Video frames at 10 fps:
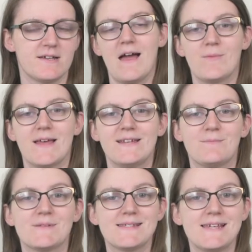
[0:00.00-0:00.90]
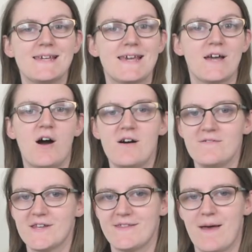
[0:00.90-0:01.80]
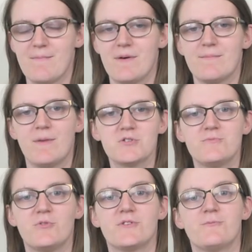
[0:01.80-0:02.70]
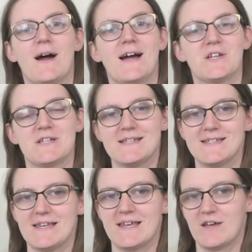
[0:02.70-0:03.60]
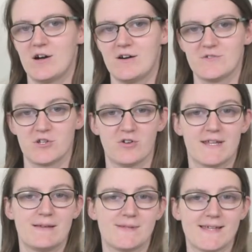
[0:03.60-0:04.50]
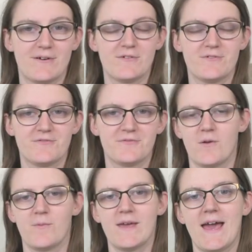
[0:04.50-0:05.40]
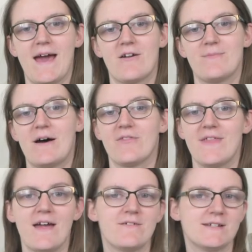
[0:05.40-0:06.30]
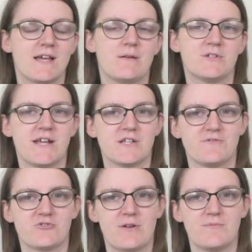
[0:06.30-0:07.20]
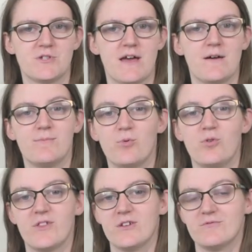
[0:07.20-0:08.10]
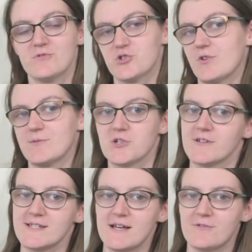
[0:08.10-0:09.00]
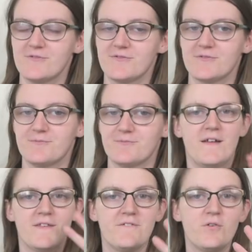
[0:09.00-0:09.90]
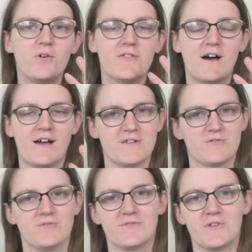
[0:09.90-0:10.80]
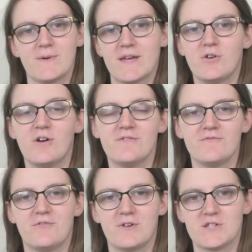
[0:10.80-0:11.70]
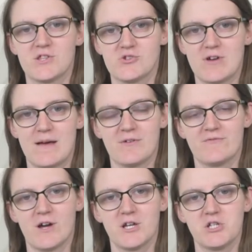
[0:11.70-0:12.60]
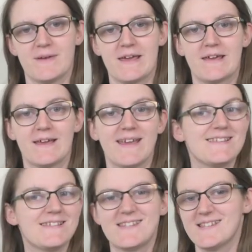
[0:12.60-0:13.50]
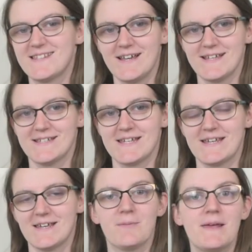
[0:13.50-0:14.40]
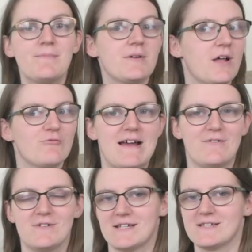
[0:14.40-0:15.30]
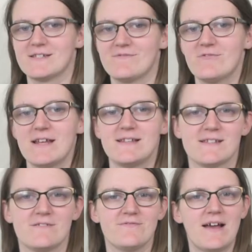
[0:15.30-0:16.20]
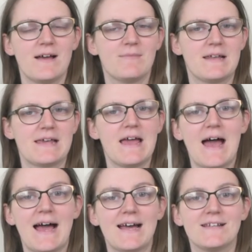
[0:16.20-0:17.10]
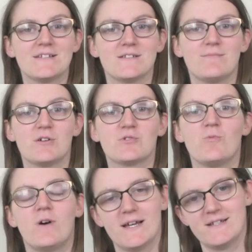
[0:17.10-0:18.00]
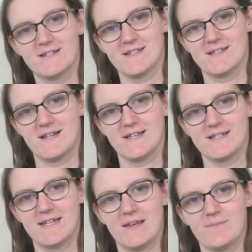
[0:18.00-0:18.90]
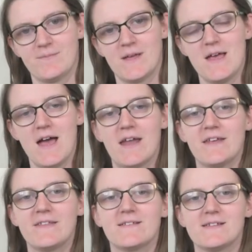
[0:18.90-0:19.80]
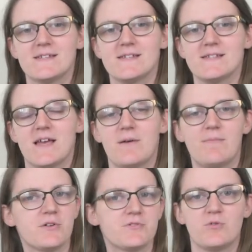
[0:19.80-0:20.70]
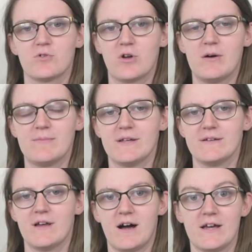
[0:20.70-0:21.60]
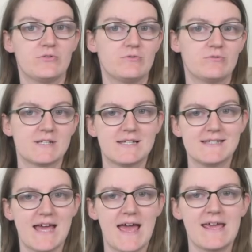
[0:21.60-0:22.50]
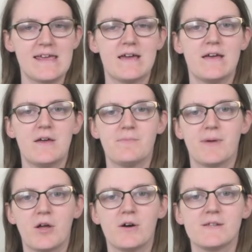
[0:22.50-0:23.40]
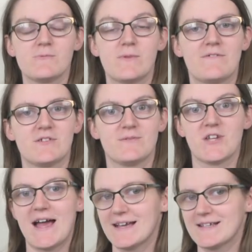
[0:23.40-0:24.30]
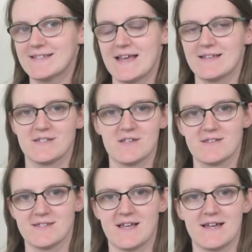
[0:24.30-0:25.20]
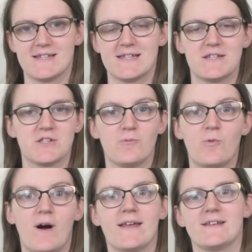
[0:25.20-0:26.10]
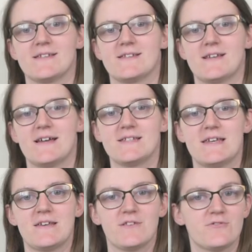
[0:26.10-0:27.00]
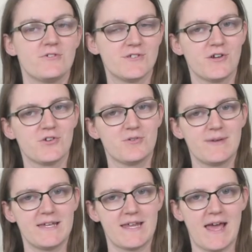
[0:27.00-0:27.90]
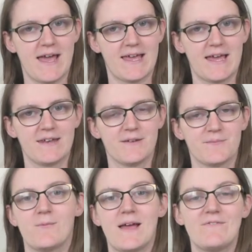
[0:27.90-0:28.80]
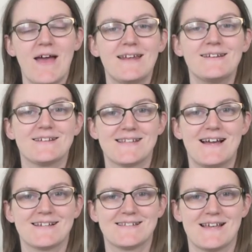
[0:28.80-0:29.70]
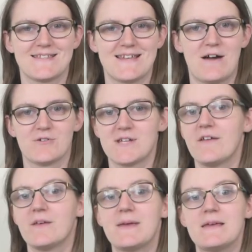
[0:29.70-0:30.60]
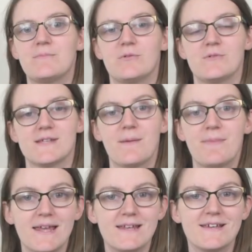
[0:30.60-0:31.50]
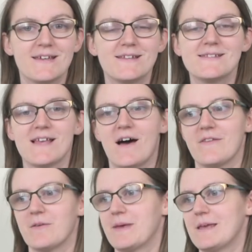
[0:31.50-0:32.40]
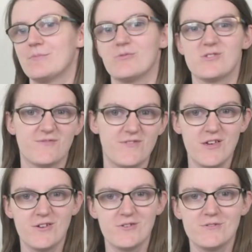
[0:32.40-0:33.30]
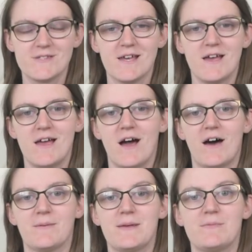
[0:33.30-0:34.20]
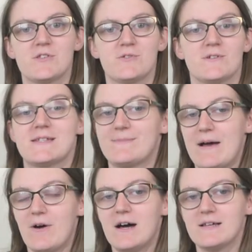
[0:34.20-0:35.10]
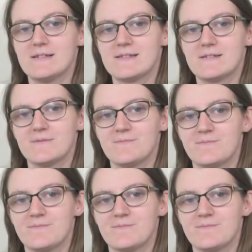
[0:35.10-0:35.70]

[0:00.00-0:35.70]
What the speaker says: And we end up seeking after them much more than we're actually seeking after God himself. We care about their interpretation of scripture more than scripture itself. The fourth idol that we can often fall into the trap of worshipping is society. The people around us, friends family, and the much wider society. And I think this is a much more common idol today, because we have so much access to society, to the wider society, through social media again. We have endless access now to other people's opinions, other people's views, other people's thoughts about us.